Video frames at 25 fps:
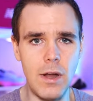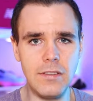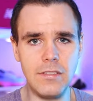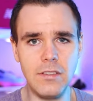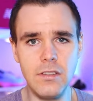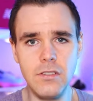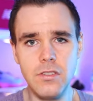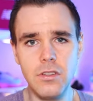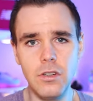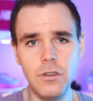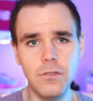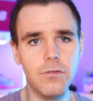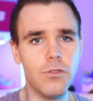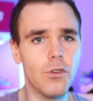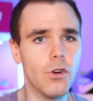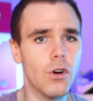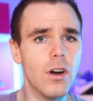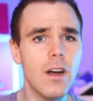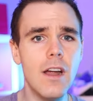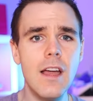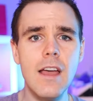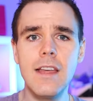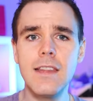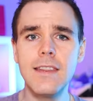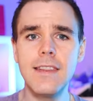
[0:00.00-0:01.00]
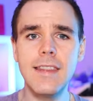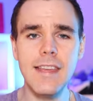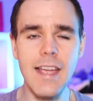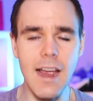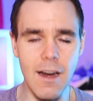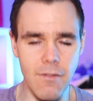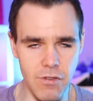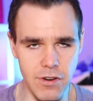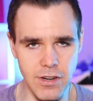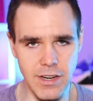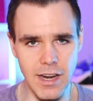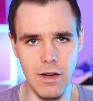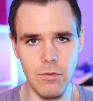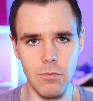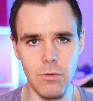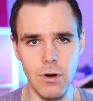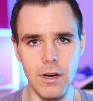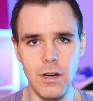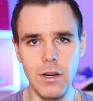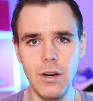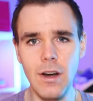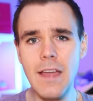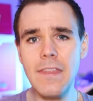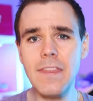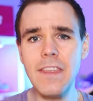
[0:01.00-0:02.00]
racing shoe for the everyday
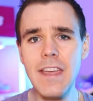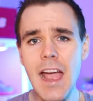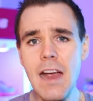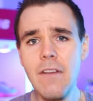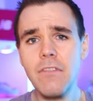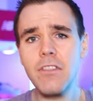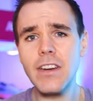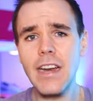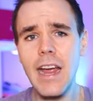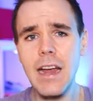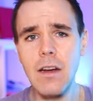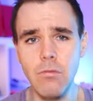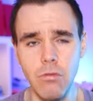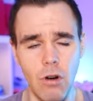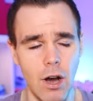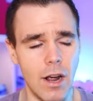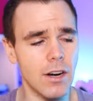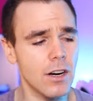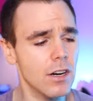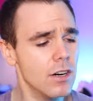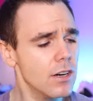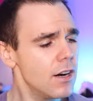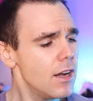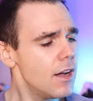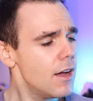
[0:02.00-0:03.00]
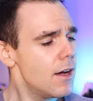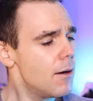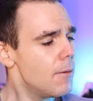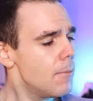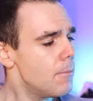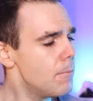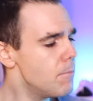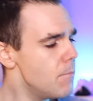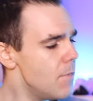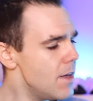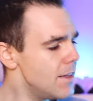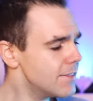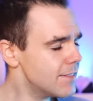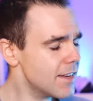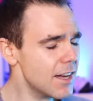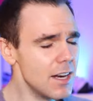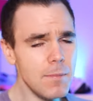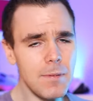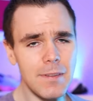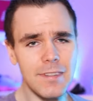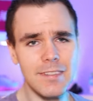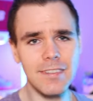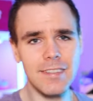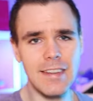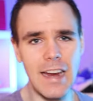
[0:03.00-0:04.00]
runner. And the everyday runner, it's gonna
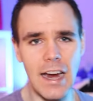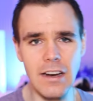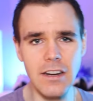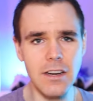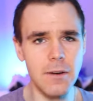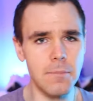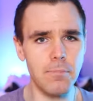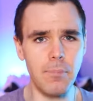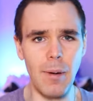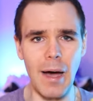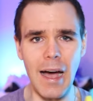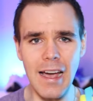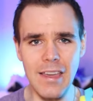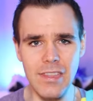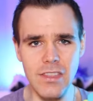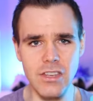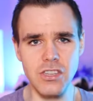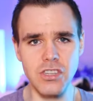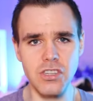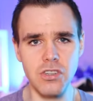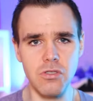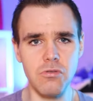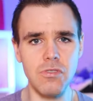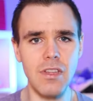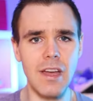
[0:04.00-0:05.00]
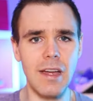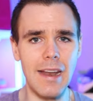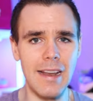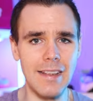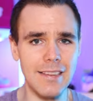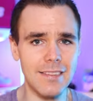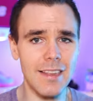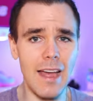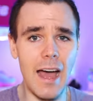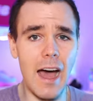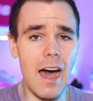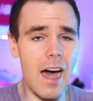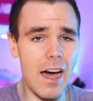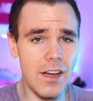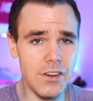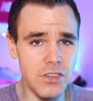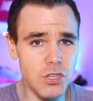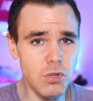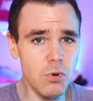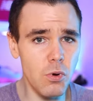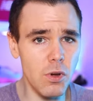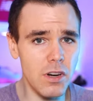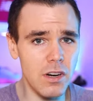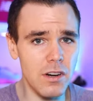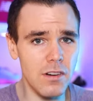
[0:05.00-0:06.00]
be scared to buy this shoe that is
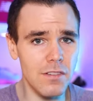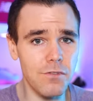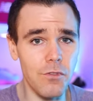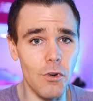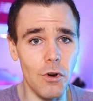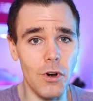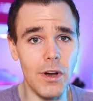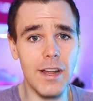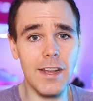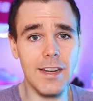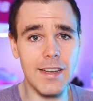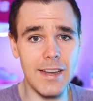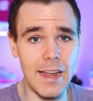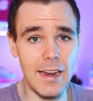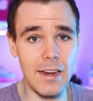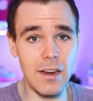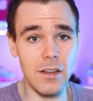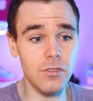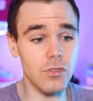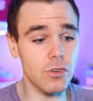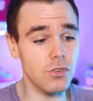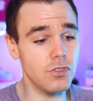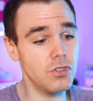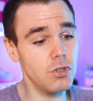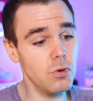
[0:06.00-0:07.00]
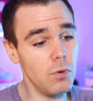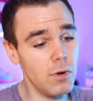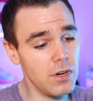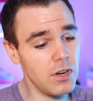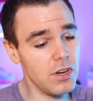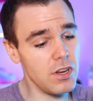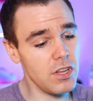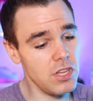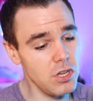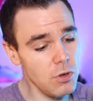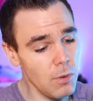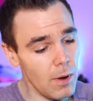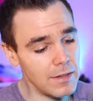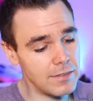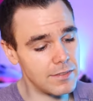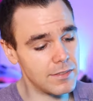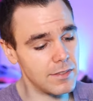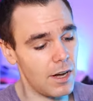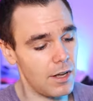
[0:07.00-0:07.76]
240 Canadians or 200 US